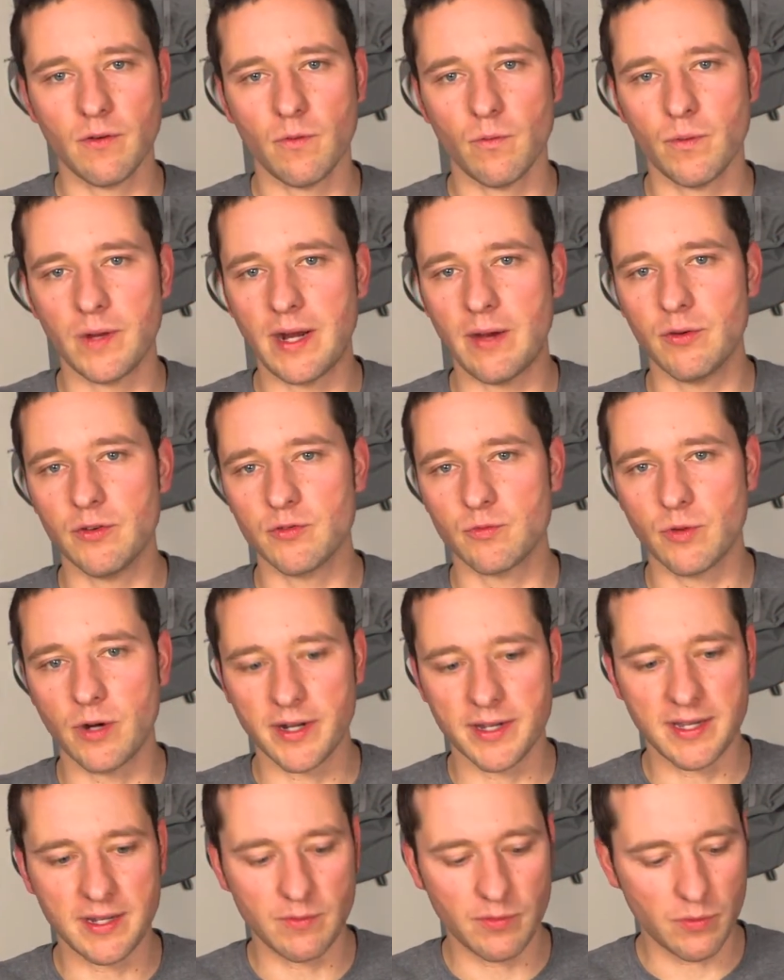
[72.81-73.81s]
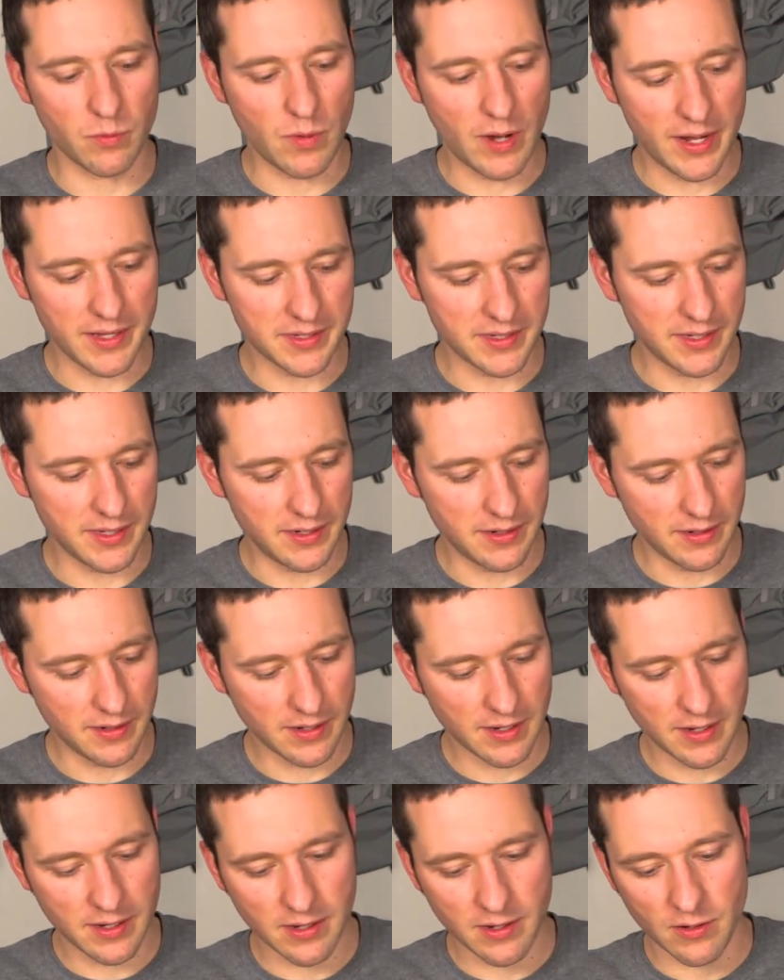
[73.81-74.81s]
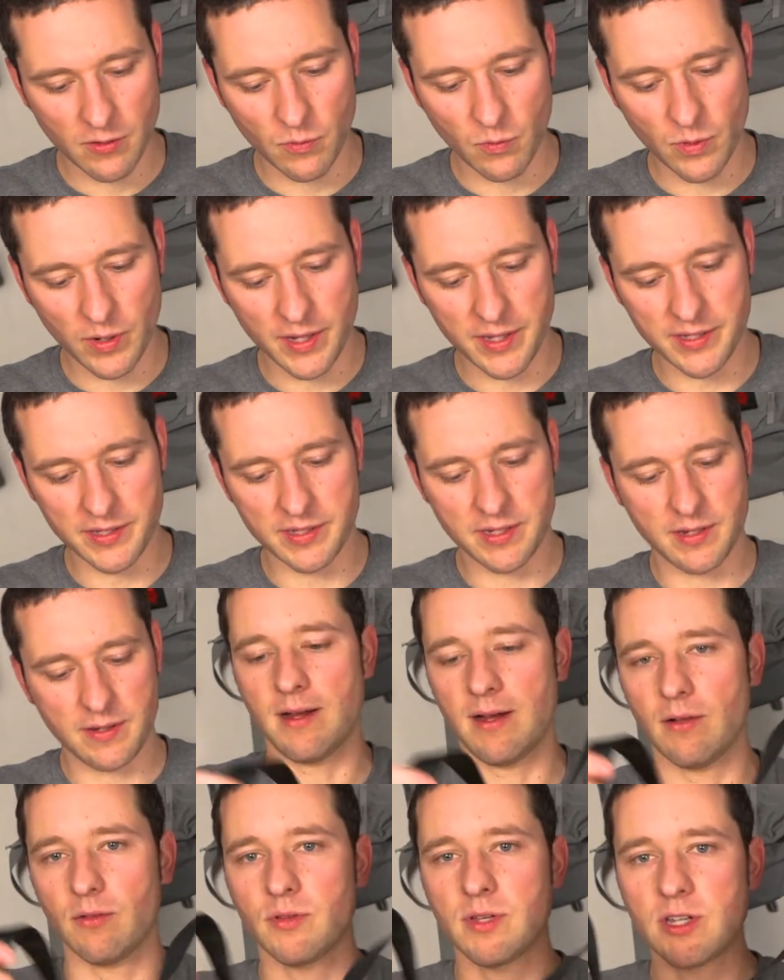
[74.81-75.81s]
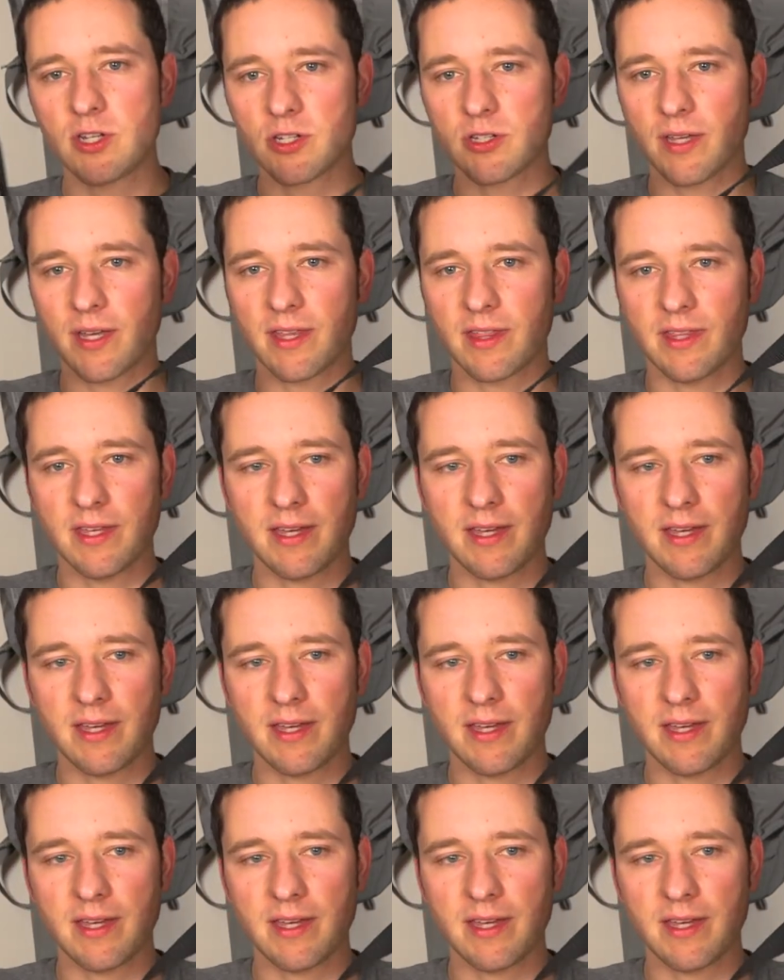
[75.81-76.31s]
when I was rucking with Watson was a leash like